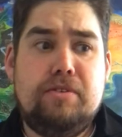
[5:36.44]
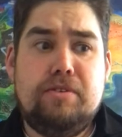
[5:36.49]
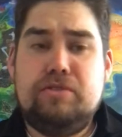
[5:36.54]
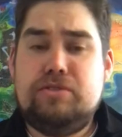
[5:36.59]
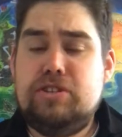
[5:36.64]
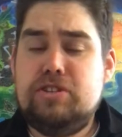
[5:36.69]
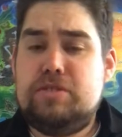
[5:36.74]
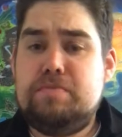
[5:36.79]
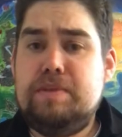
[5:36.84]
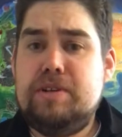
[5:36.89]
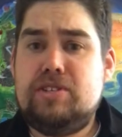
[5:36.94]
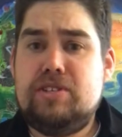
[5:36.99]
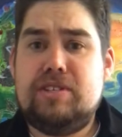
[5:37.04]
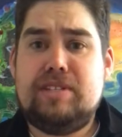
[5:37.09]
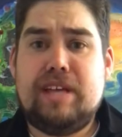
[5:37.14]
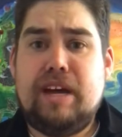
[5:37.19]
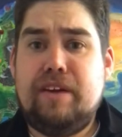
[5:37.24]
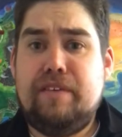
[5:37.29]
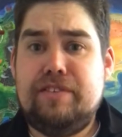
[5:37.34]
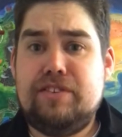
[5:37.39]

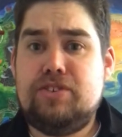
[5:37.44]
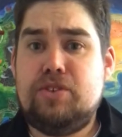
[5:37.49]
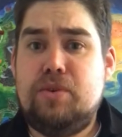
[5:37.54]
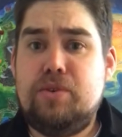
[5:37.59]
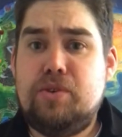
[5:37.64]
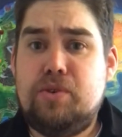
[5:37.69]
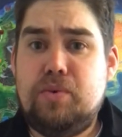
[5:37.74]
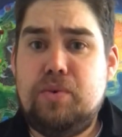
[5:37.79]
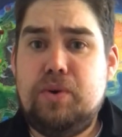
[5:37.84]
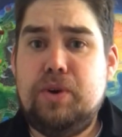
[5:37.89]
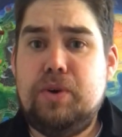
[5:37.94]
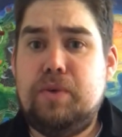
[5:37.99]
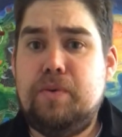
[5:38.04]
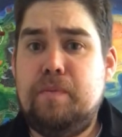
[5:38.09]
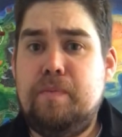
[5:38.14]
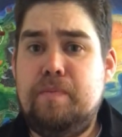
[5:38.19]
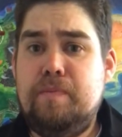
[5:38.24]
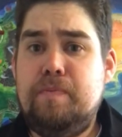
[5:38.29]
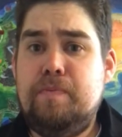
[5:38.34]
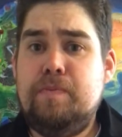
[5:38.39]
suspicious out of his own crew.
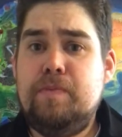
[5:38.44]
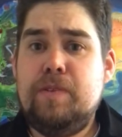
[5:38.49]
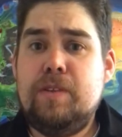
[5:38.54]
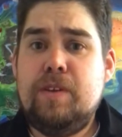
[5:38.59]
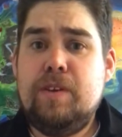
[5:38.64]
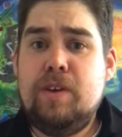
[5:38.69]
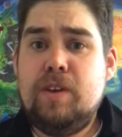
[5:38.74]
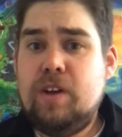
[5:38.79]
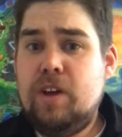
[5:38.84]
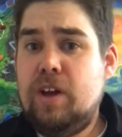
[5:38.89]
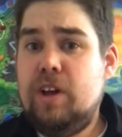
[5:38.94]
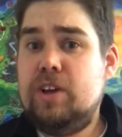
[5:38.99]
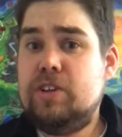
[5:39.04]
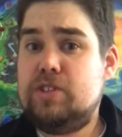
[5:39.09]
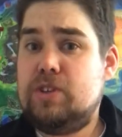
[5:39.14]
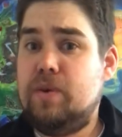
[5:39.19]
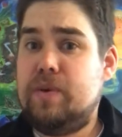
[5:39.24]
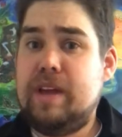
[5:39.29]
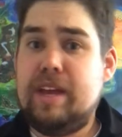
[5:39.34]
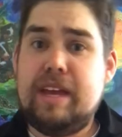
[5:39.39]

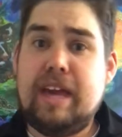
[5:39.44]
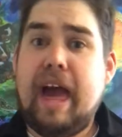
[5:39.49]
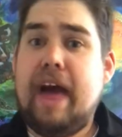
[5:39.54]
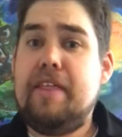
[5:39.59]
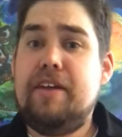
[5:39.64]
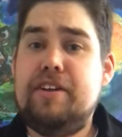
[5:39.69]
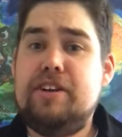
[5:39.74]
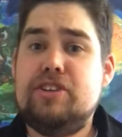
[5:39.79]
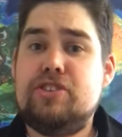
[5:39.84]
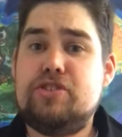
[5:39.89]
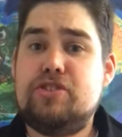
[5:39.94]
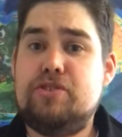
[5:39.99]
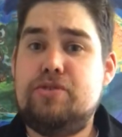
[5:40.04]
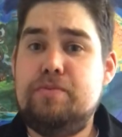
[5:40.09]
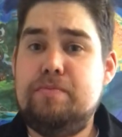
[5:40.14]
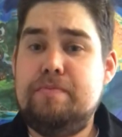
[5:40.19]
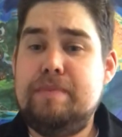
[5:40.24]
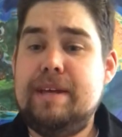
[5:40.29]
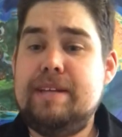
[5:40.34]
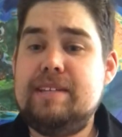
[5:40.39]
So he gathered his
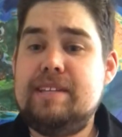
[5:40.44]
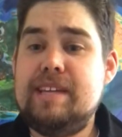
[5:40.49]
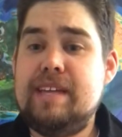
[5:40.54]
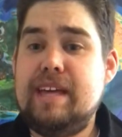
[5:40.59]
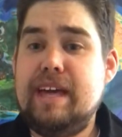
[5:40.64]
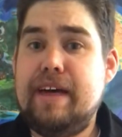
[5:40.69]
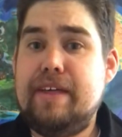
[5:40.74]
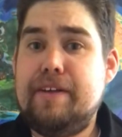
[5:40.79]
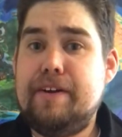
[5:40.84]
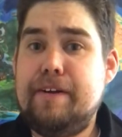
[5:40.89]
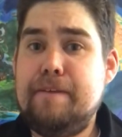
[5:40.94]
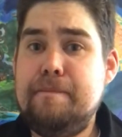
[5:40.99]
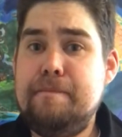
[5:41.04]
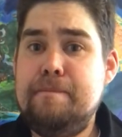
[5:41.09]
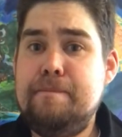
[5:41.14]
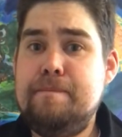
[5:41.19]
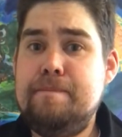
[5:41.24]
men together